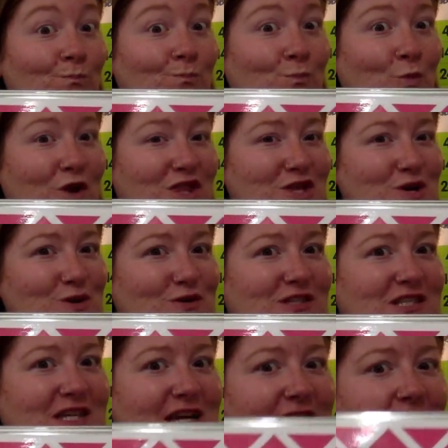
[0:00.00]
With those
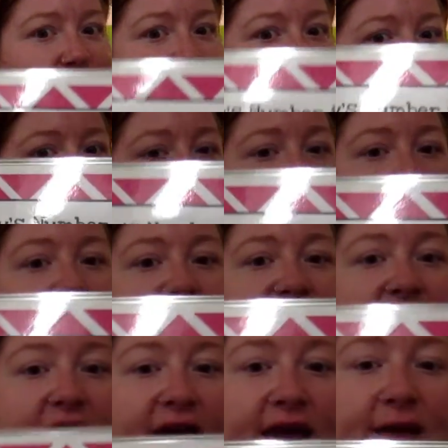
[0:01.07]
T numbers, what would we
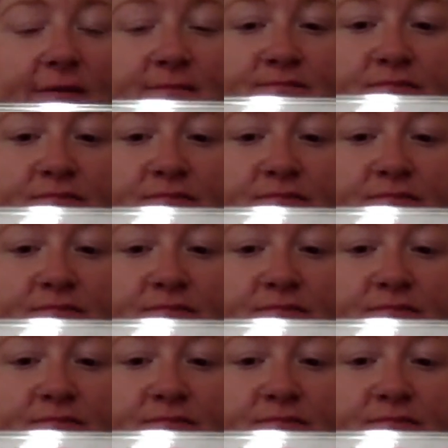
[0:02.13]
say?